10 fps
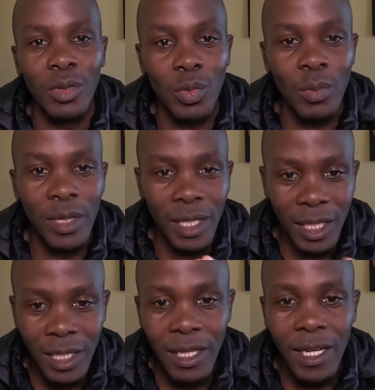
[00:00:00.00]
to be a
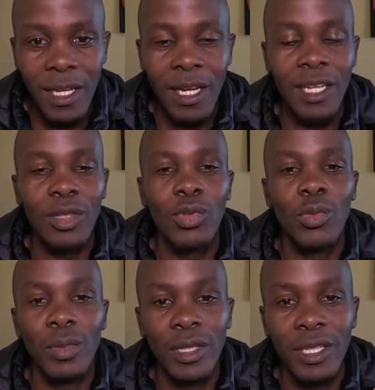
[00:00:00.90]
killer, and
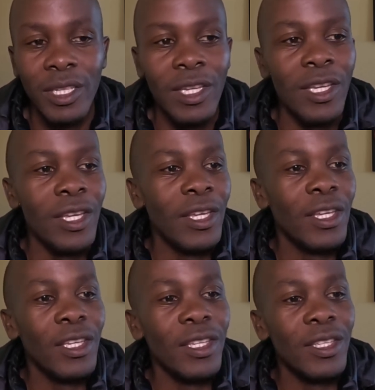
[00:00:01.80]

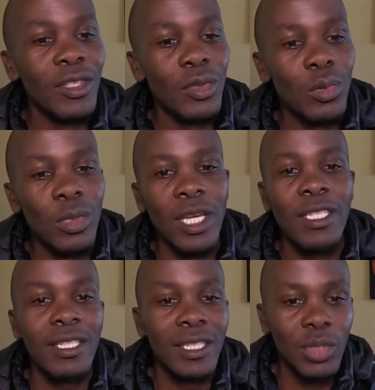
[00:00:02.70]
to
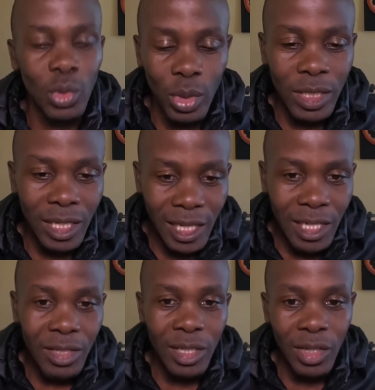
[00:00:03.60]
just destroy the
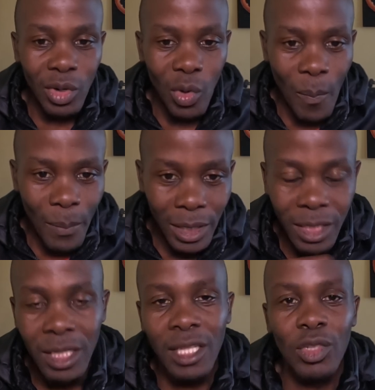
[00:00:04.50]
country
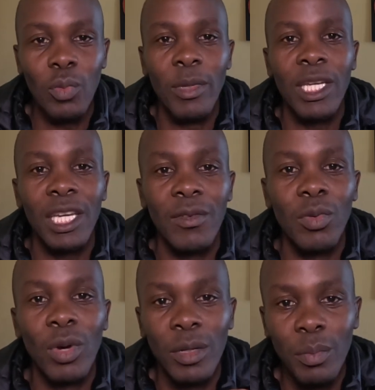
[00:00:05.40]
completely, to make
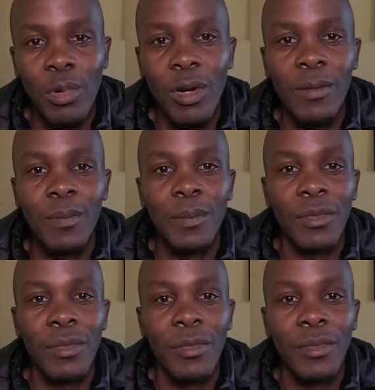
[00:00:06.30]
everyone poor.